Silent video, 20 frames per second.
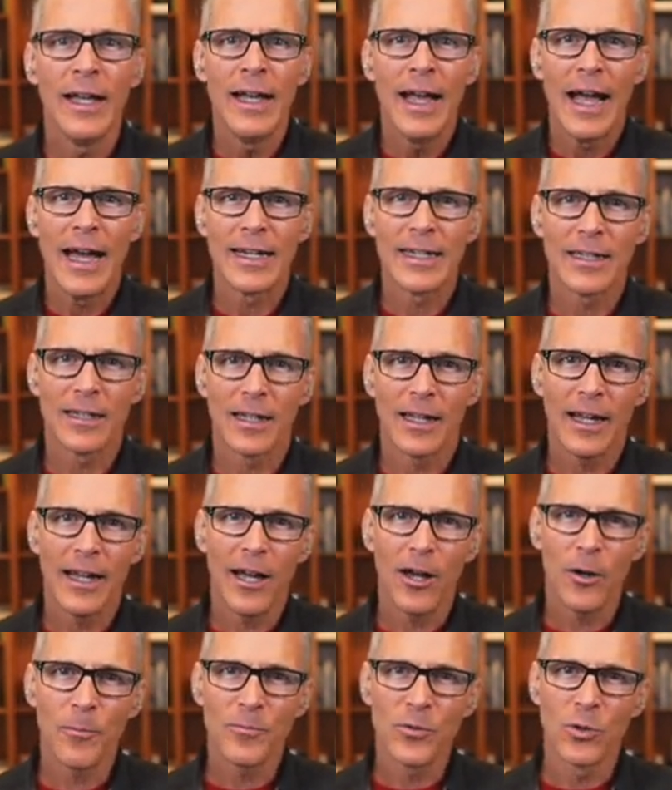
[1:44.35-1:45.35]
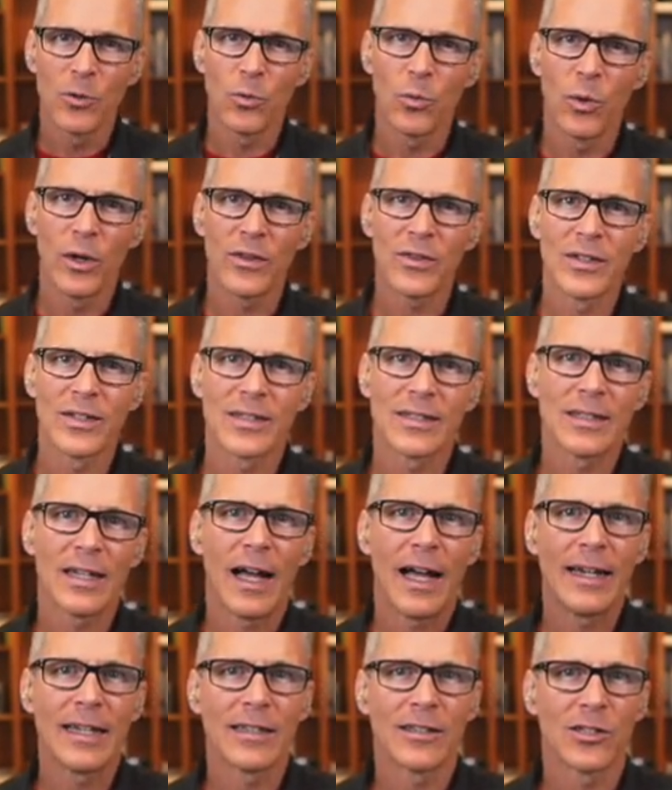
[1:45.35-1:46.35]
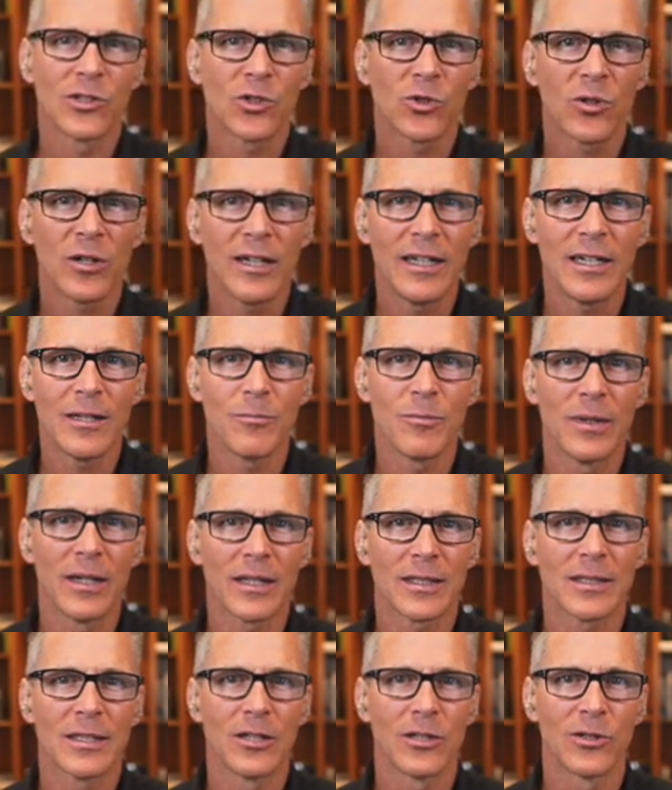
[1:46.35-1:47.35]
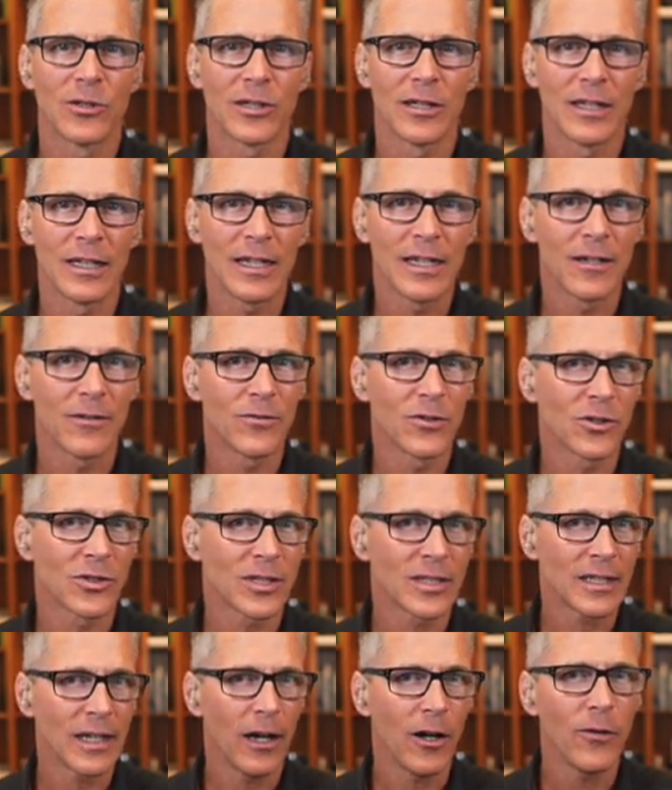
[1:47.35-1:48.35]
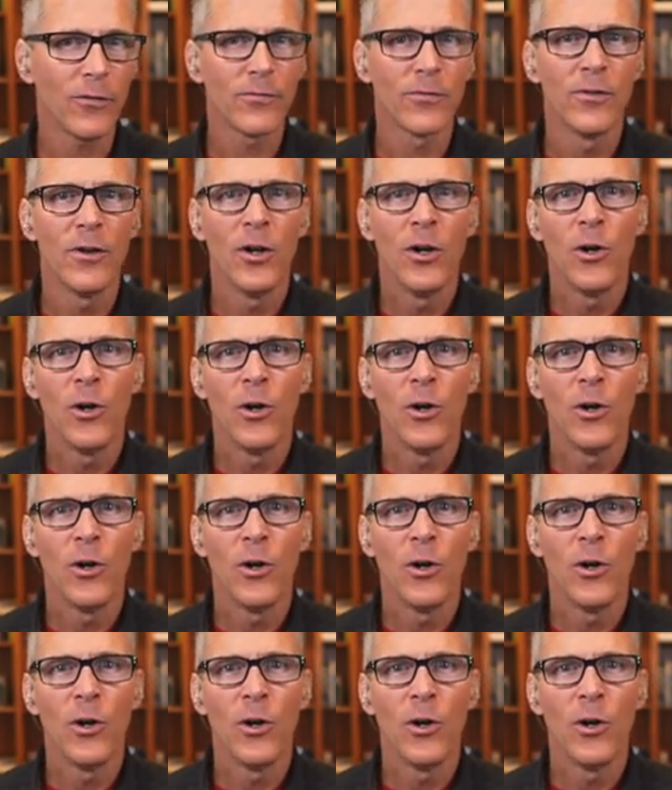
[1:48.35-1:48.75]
And it'll help you with deciding the training mix that you're going to give yourself